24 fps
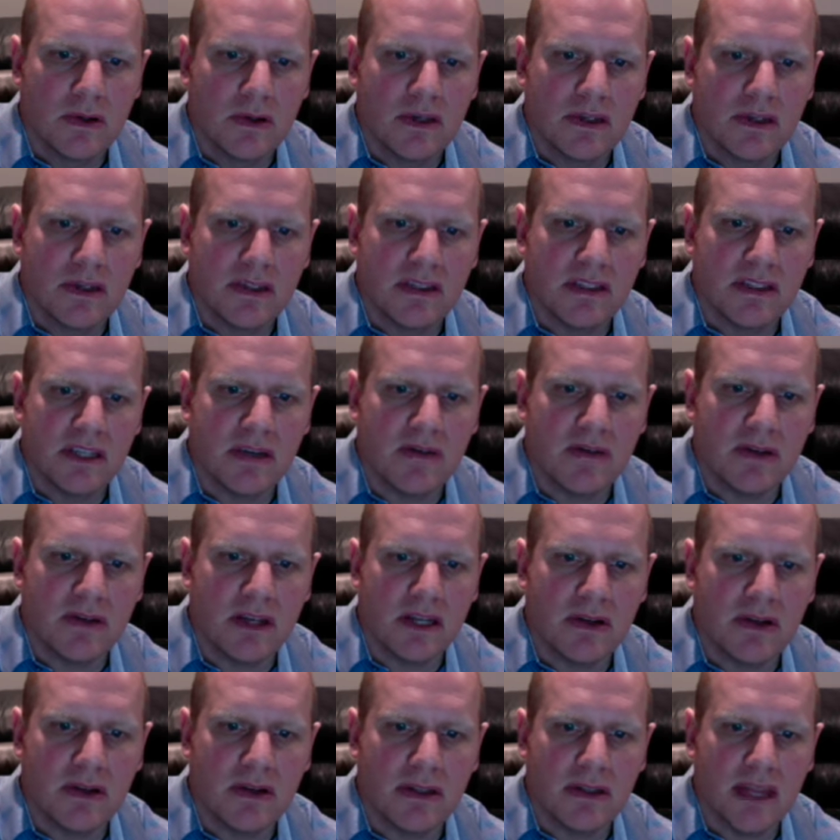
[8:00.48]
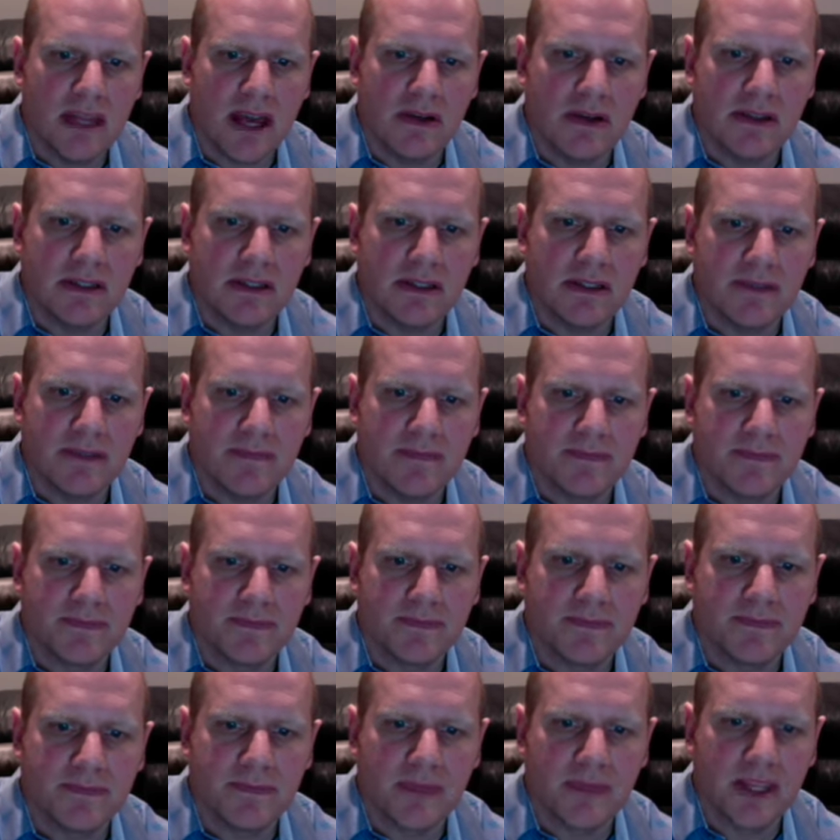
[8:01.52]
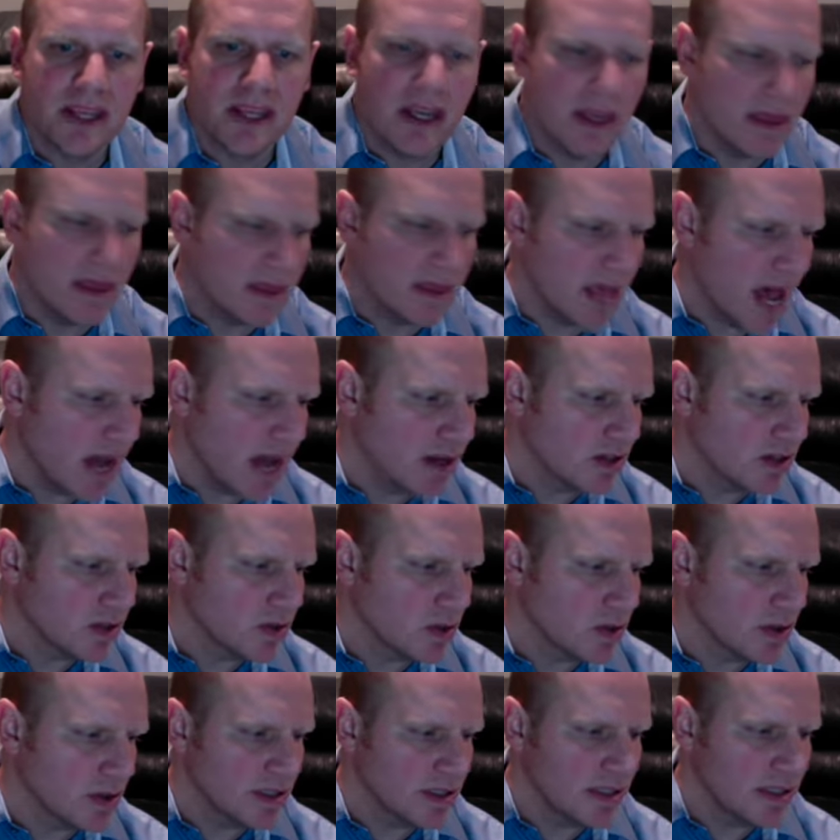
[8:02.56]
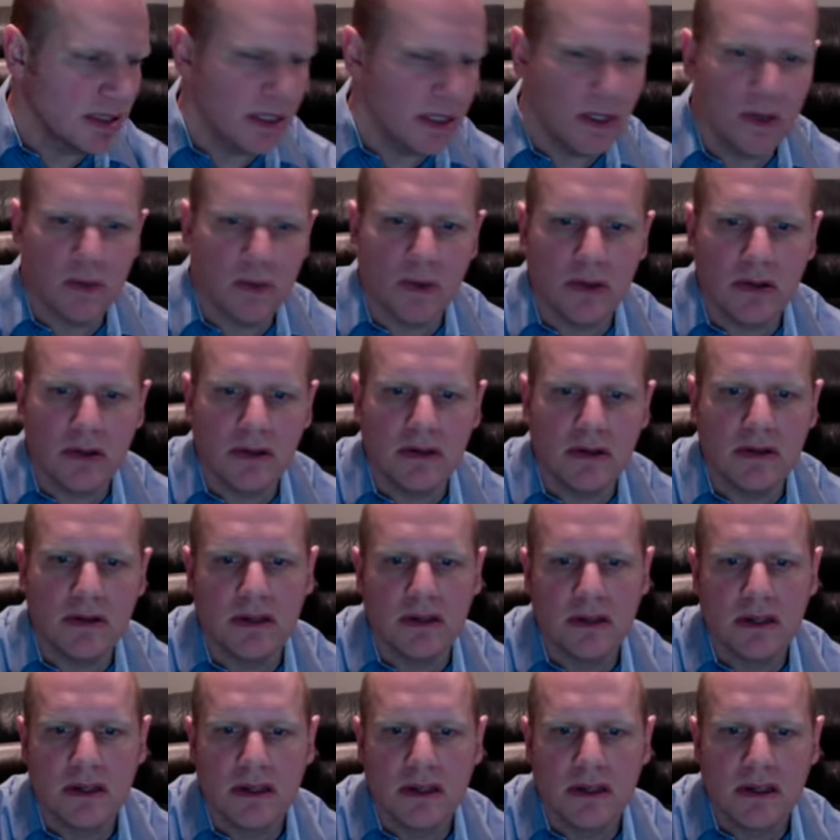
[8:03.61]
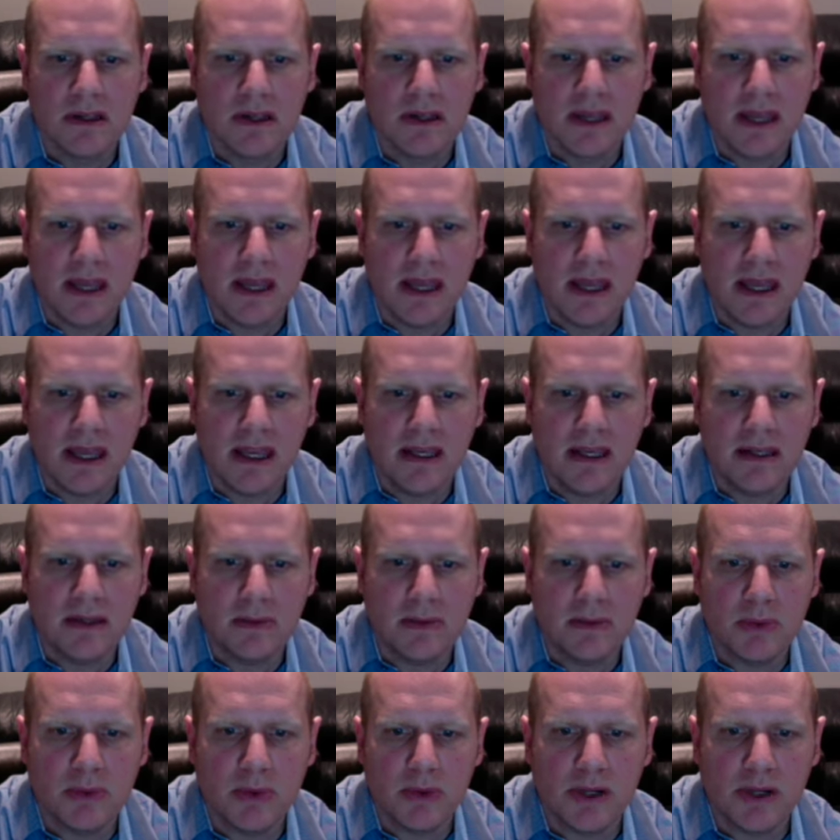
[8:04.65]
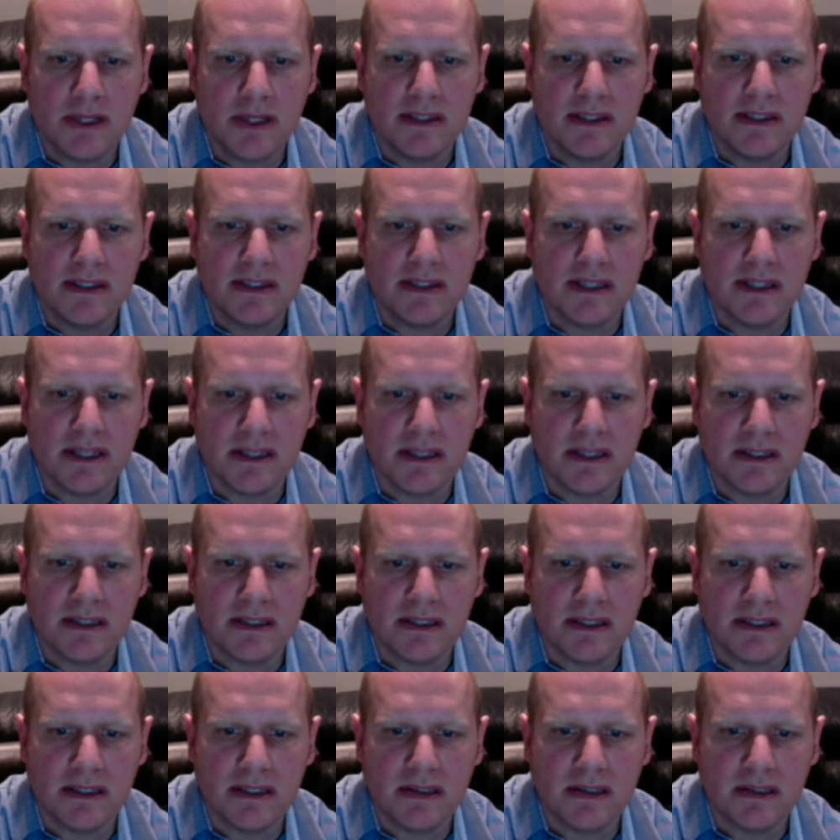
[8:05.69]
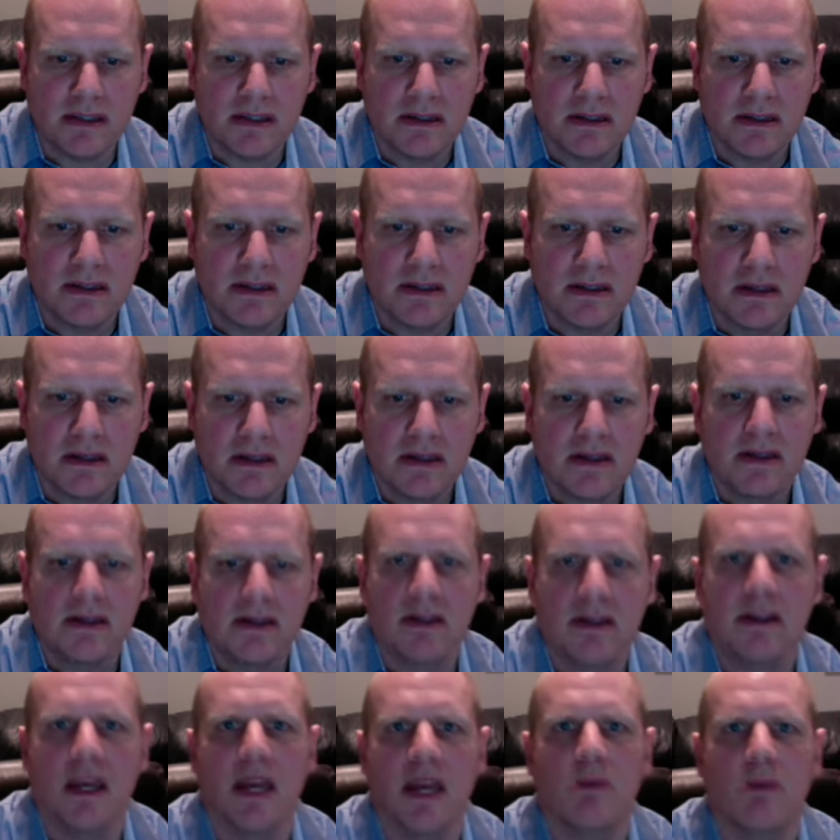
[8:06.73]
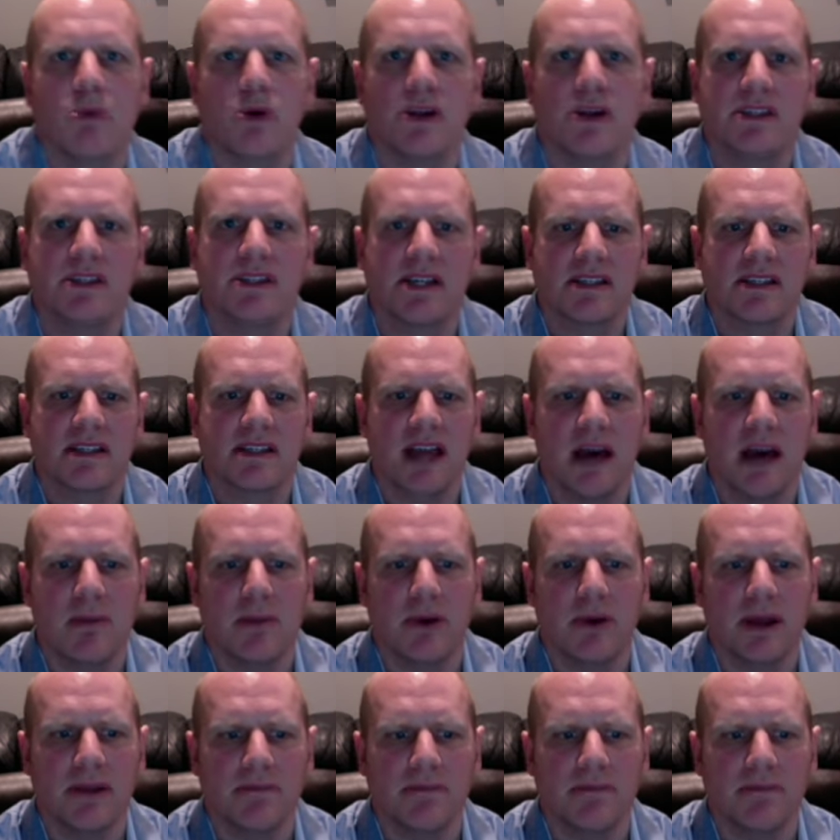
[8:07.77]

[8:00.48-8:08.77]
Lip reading: $700,000, and that is going to equal 8.6 cap rate.